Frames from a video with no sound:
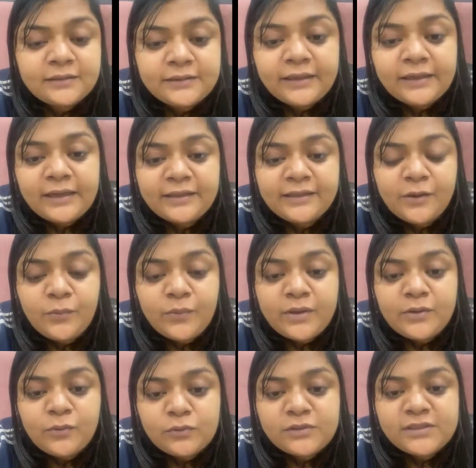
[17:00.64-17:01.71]
thing I think
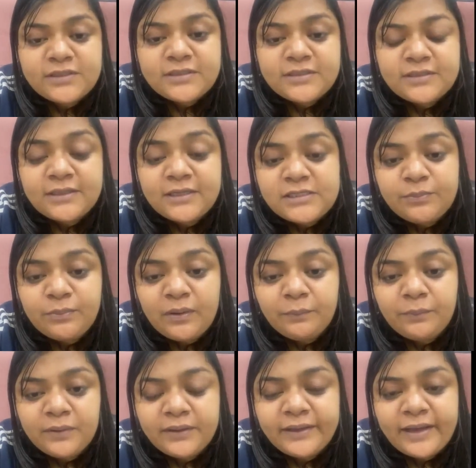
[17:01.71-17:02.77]
we notice, these
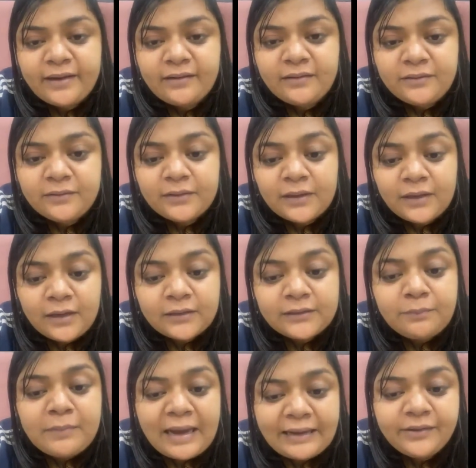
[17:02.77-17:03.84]
people get,
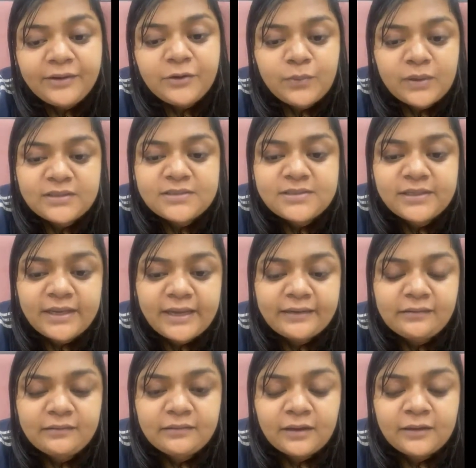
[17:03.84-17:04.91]
the married ones
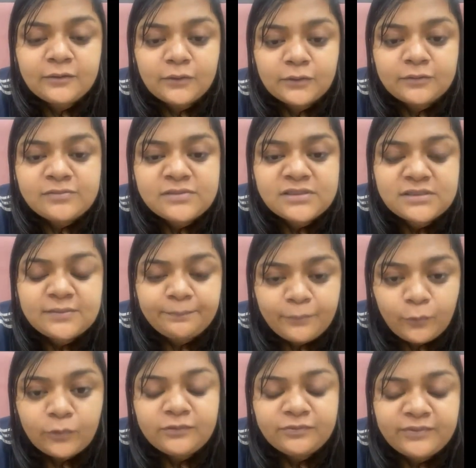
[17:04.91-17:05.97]
get a lot of
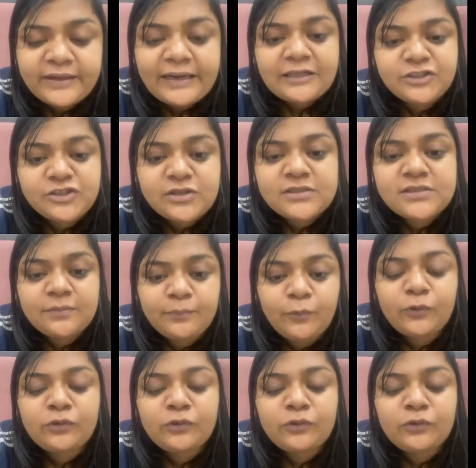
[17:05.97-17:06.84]
support, financial support